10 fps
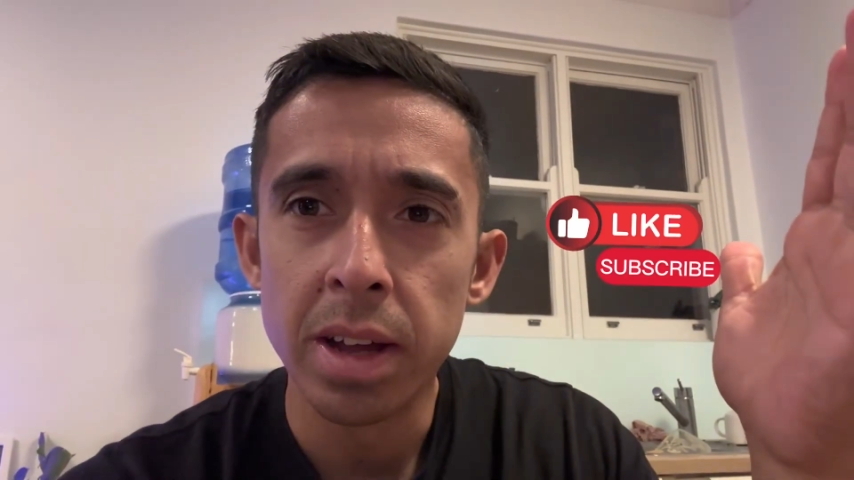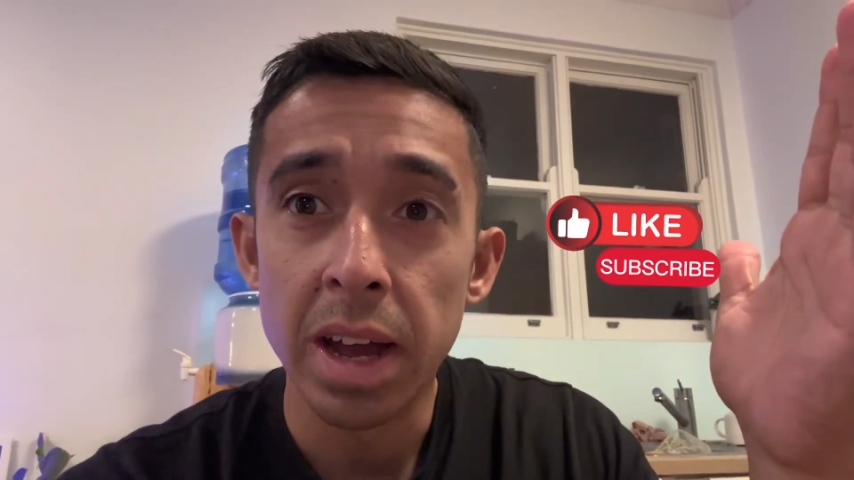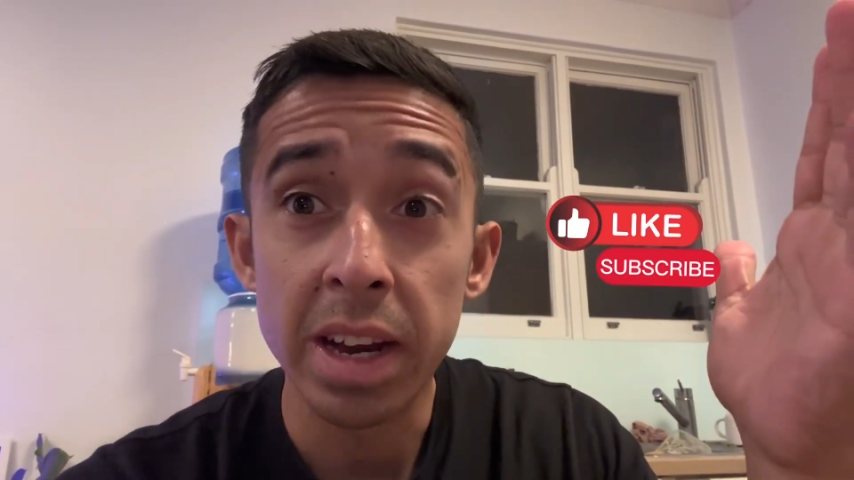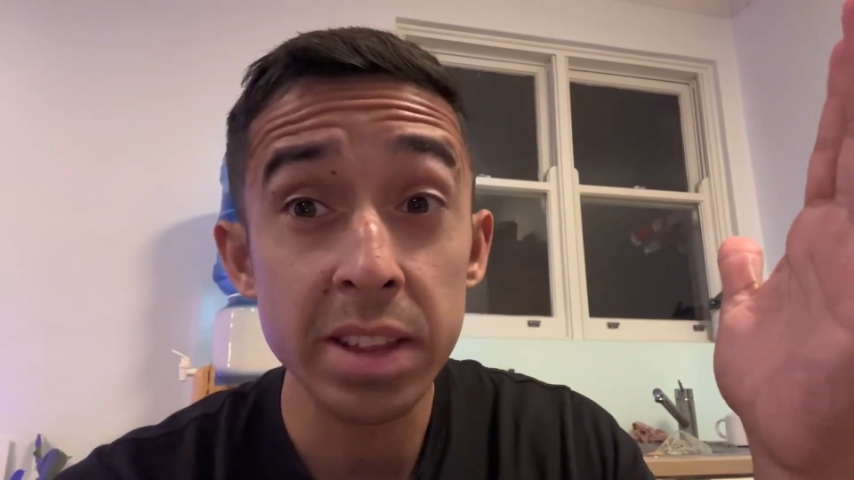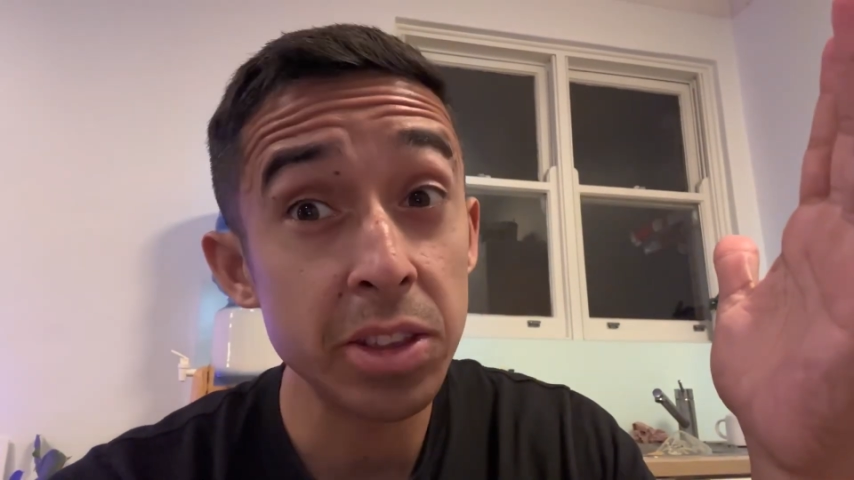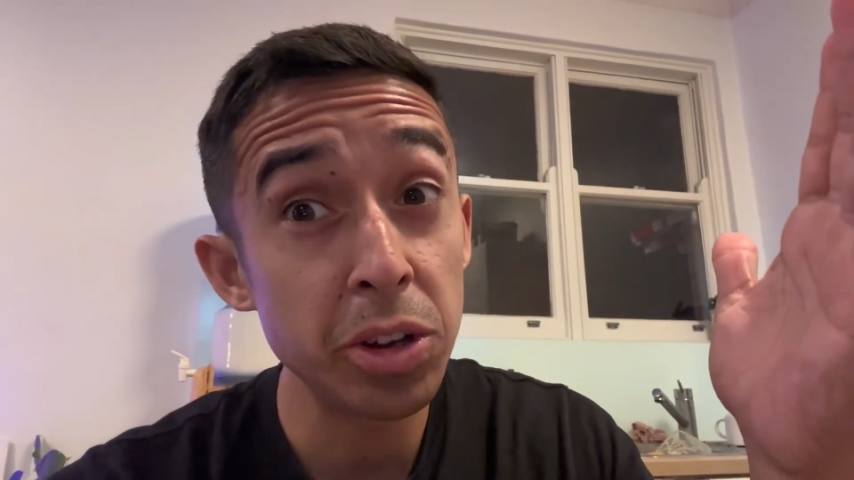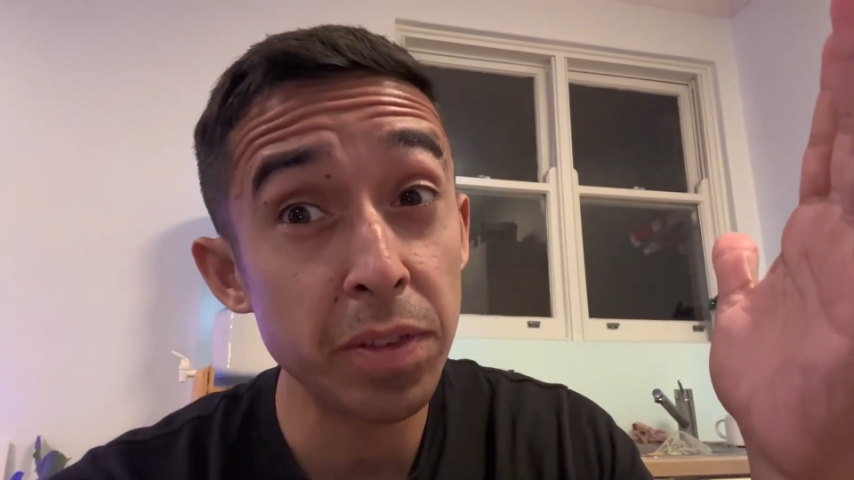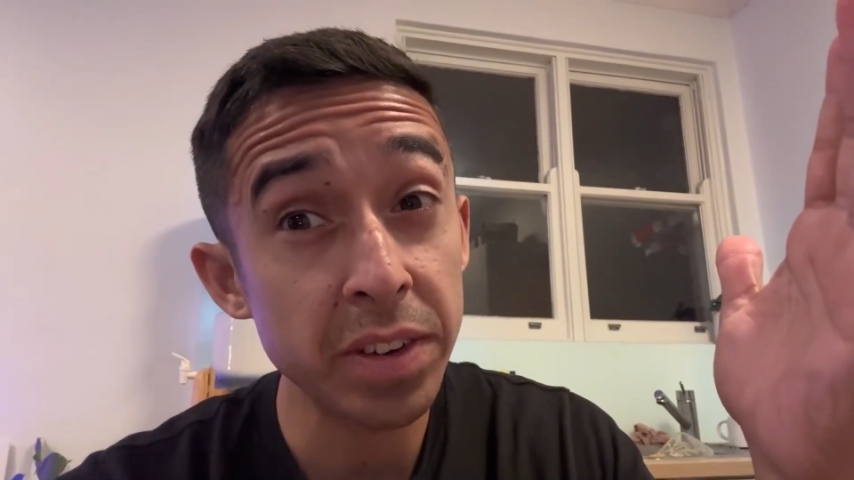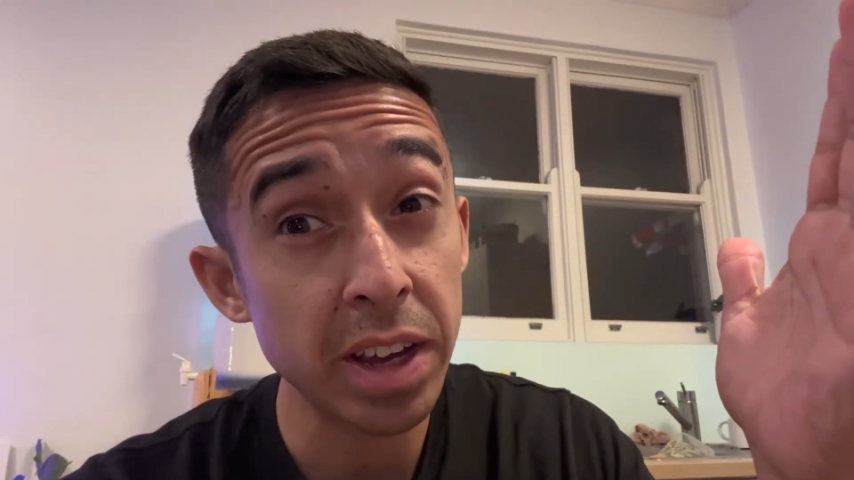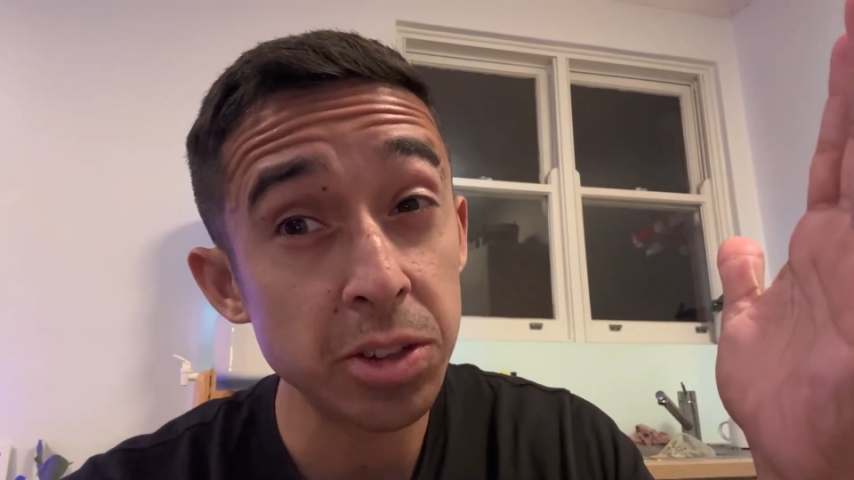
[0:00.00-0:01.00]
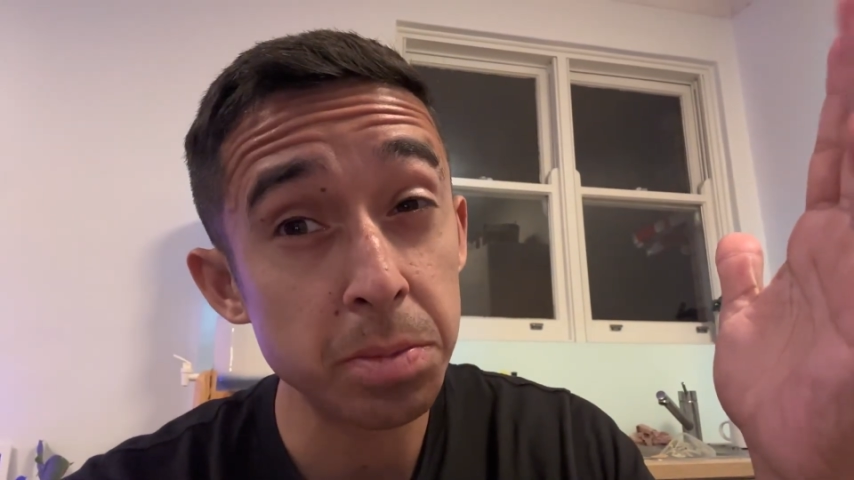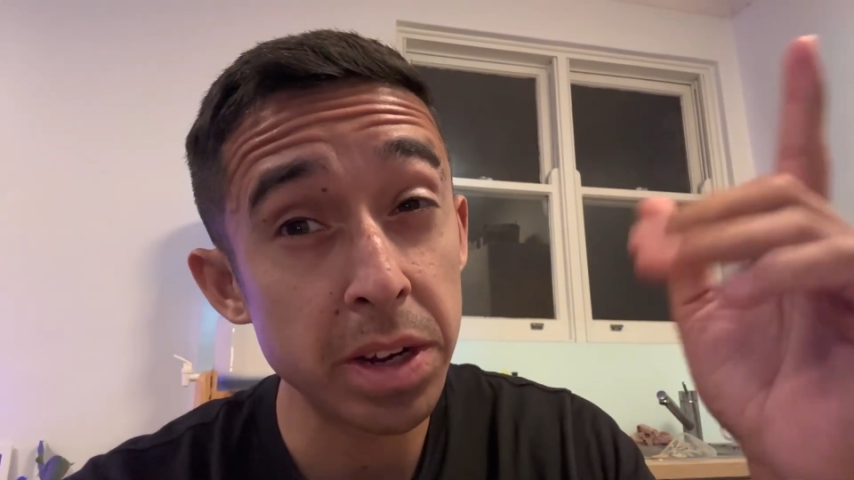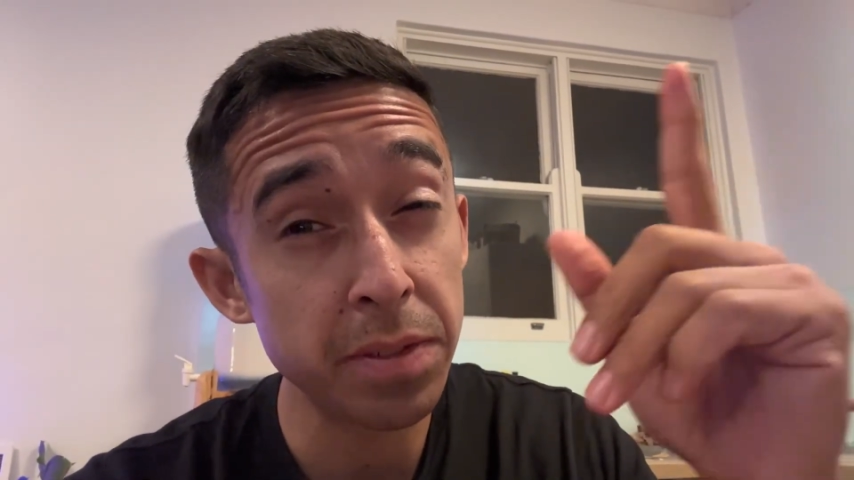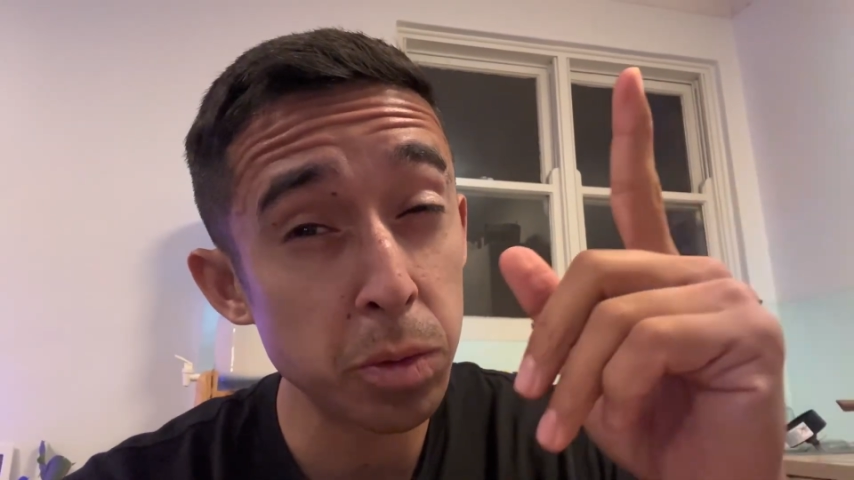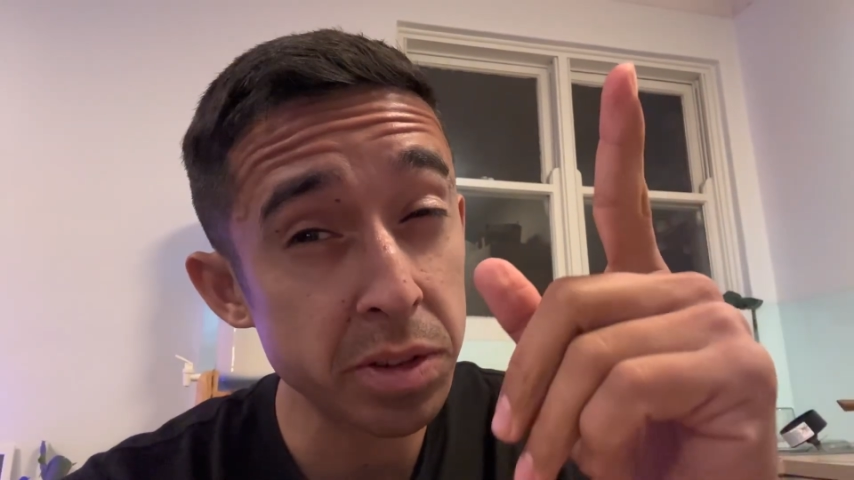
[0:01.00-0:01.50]
And hit the notification button
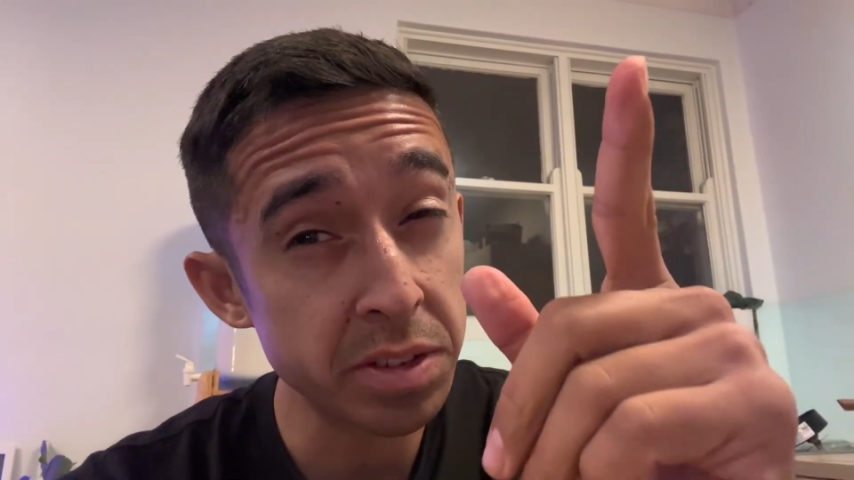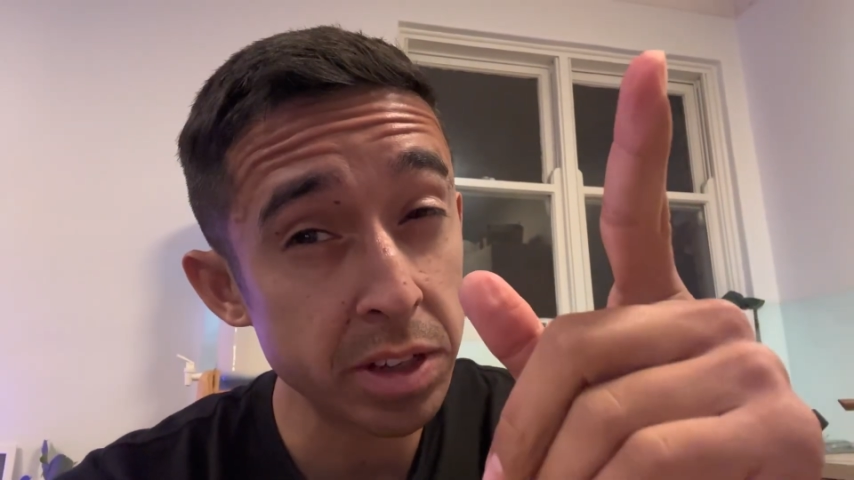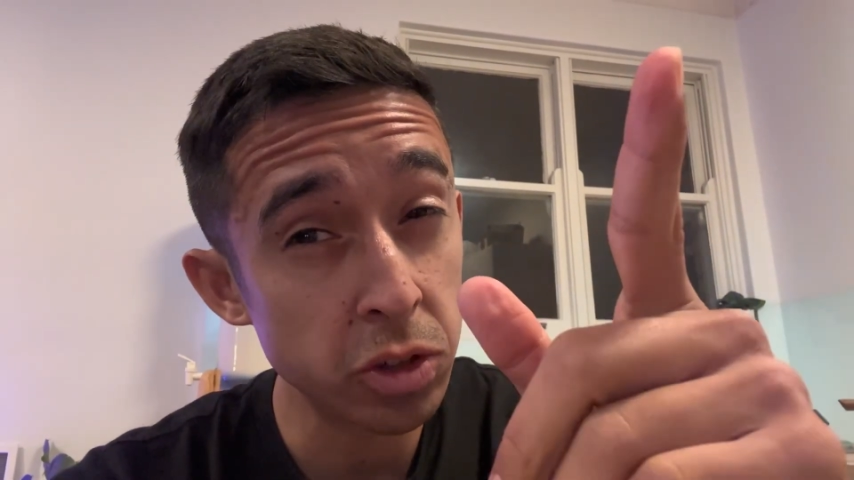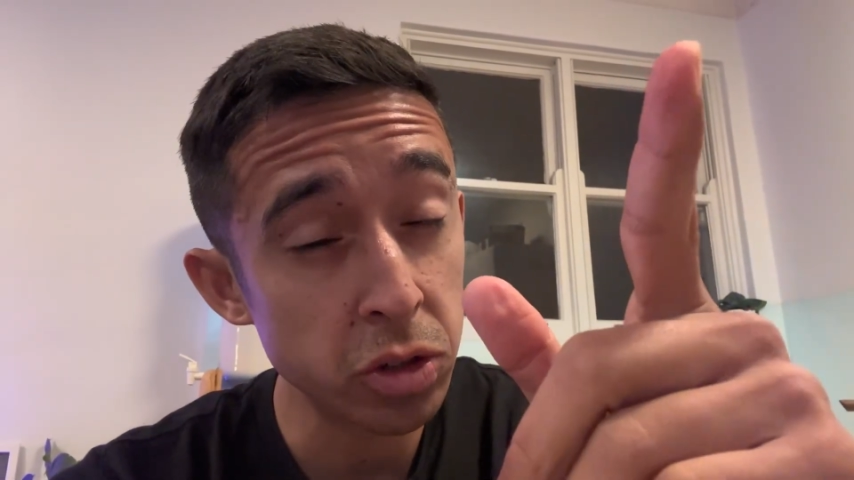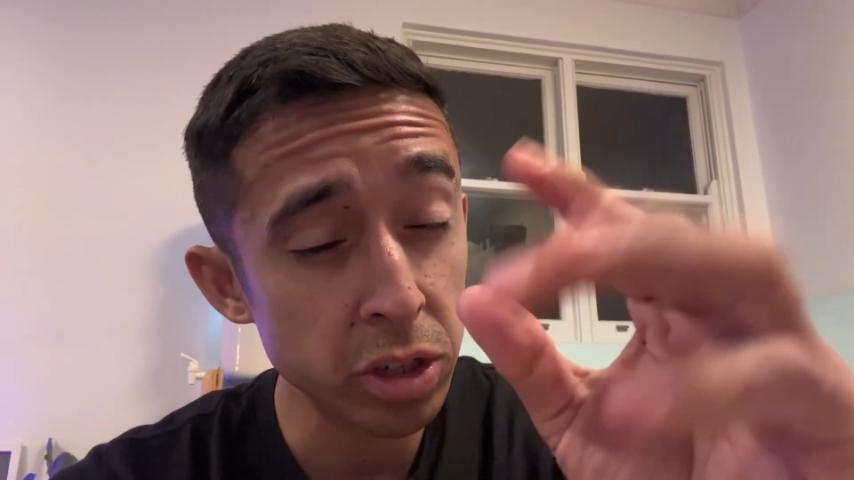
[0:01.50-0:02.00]
if you want to stay tuned.